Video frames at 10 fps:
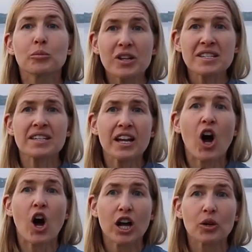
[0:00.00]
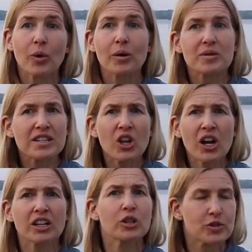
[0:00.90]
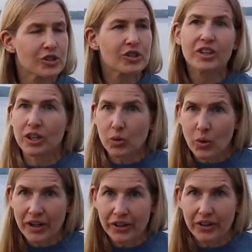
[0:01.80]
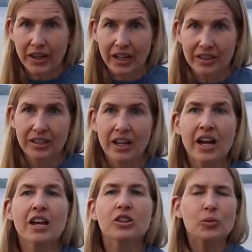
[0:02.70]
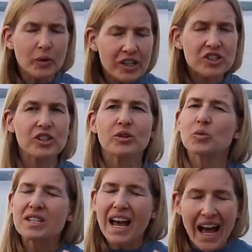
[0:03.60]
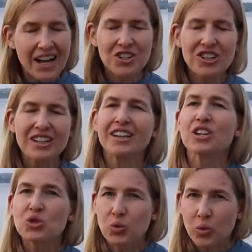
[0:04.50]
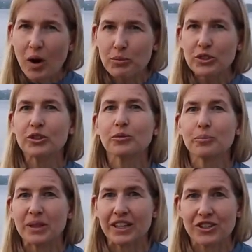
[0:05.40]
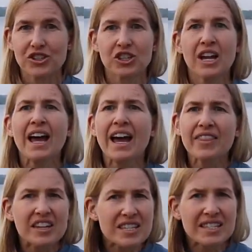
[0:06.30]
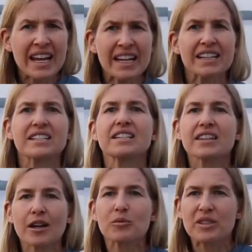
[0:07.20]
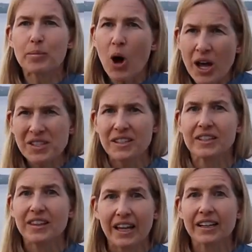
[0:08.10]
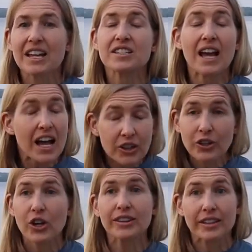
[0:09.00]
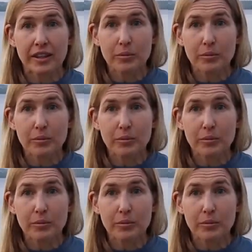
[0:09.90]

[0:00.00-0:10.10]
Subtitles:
Present-day Ottawa was a lot closer to the equator then. The region was actually a tropical beach, and the sand that was deposited then has undergone